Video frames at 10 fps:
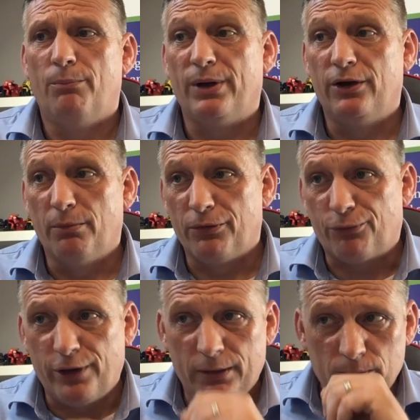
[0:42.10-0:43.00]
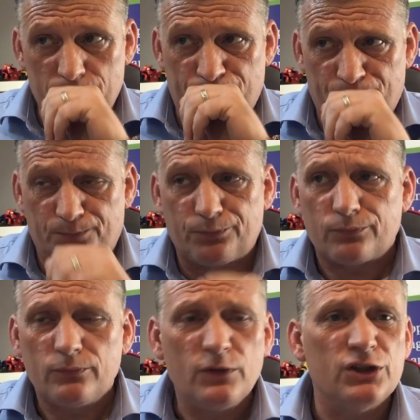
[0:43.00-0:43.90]
Pillar number 3,
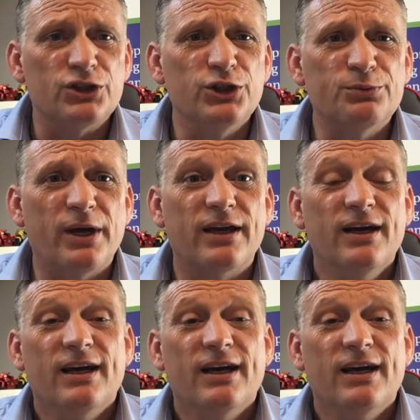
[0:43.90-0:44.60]
excuse me,